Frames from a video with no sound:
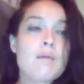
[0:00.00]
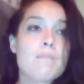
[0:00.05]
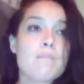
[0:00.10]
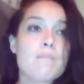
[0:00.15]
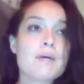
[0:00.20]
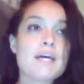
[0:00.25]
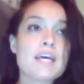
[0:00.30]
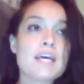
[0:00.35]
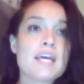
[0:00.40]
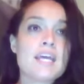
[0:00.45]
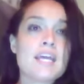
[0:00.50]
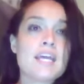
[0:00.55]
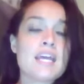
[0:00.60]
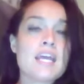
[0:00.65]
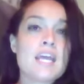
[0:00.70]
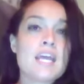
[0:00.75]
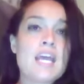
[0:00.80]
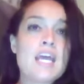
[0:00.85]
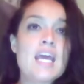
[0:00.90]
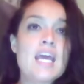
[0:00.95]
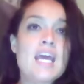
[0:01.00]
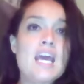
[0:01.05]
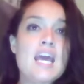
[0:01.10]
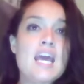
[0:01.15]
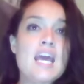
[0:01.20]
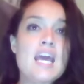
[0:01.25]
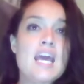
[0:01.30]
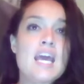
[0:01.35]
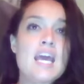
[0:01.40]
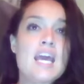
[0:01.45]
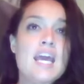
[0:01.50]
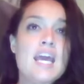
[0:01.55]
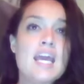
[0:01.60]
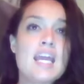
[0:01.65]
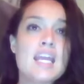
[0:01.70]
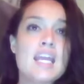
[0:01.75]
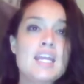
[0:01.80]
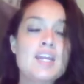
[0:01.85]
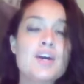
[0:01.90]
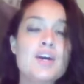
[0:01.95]
But,
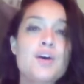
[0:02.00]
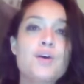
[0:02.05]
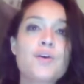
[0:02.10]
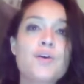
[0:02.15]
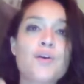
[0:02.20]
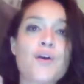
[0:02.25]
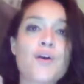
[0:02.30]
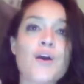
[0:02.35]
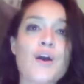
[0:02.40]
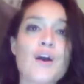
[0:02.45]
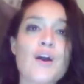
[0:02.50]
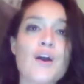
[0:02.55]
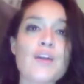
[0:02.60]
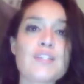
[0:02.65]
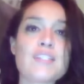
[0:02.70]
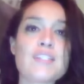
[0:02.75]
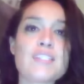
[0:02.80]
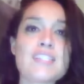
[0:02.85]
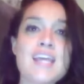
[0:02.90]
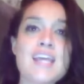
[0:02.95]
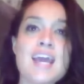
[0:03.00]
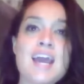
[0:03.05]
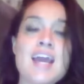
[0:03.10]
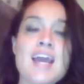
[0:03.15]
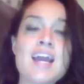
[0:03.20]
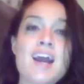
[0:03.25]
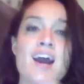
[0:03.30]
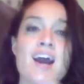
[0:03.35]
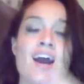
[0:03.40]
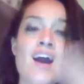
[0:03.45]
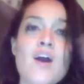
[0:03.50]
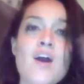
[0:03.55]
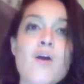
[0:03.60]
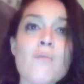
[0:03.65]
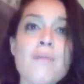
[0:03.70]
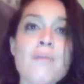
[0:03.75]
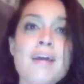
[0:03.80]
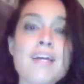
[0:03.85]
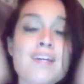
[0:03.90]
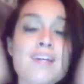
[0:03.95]
you know, today I got, oh
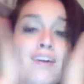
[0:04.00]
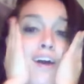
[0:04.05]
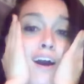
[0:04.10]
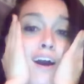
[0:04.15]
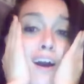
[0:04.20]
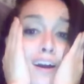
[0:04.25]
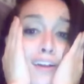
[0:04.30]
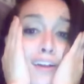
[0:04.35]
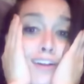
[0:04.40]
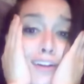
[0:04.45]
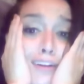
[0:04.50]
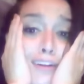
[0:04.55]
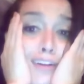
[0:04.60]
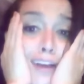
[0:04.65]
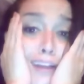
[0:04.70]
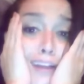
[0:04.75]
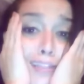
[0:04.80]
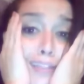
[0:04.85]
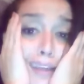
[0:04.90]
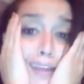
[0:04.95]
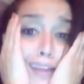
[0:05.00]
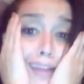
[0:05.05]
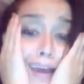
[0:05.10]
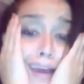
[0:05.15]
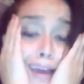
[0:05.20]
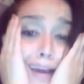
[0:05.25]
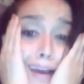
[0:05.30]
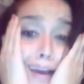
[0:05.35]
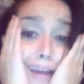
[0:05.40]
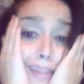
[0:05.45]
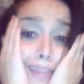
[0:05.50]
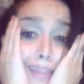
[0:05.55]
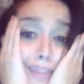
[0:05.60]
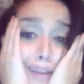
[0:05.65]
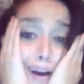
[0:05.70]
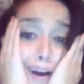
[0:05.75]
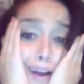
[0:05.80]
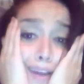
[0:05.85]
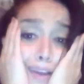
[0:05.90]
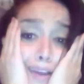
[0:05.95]
my God, you're nothing like I
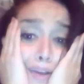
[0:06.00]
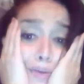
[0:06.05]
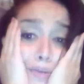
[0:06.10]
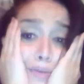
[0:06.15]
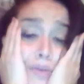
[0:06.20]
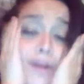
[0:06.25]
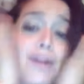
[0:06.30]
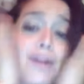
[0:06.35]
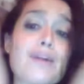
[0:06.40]
thought you were.